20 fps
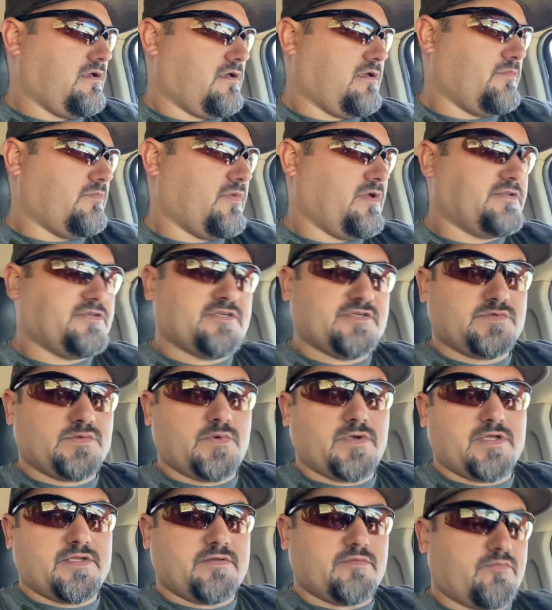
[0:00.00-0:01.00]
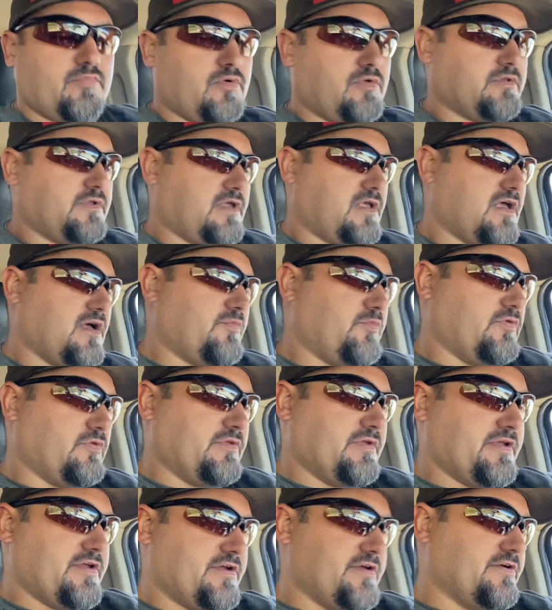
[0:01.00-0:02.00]
I just went and pulled a
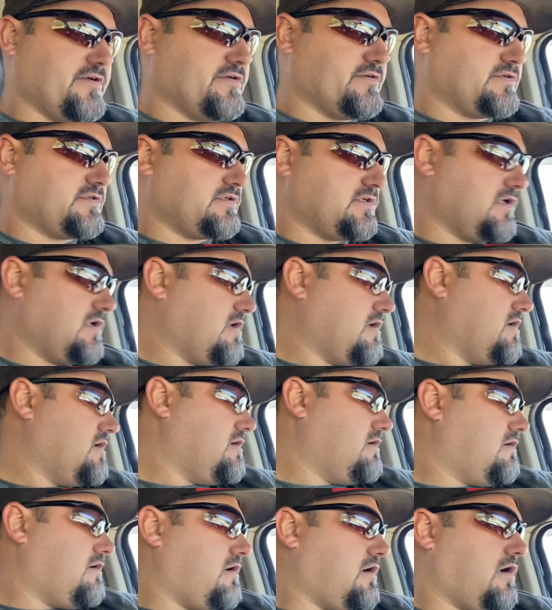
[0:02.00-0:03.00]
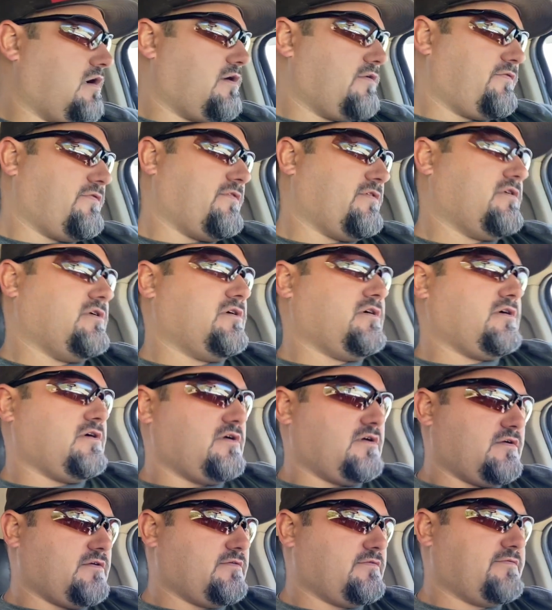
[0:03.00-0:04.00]
couple ears off
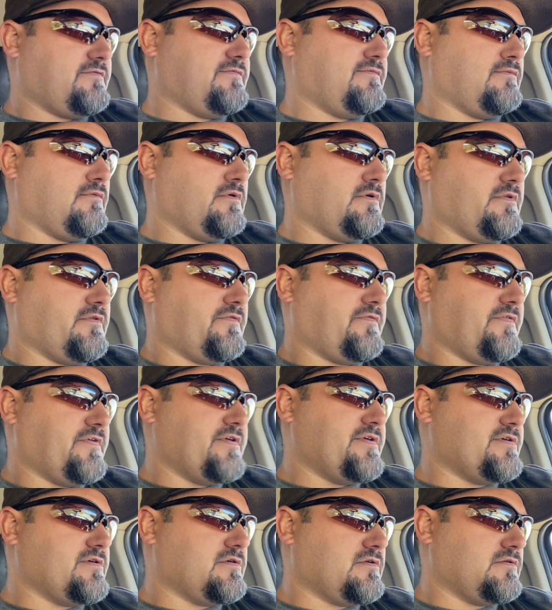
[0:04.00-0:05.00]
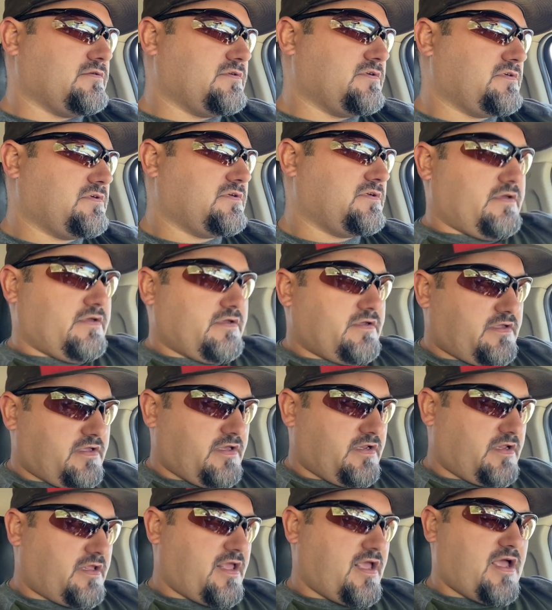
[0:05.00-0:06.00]
of one of the fields.
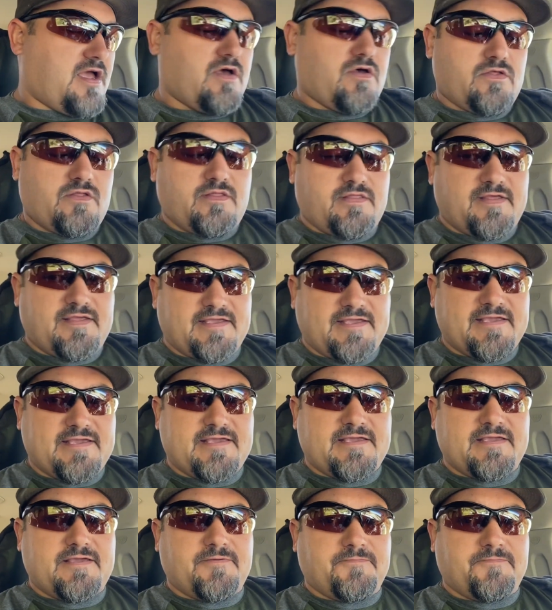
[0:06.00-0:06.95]
Gonna count the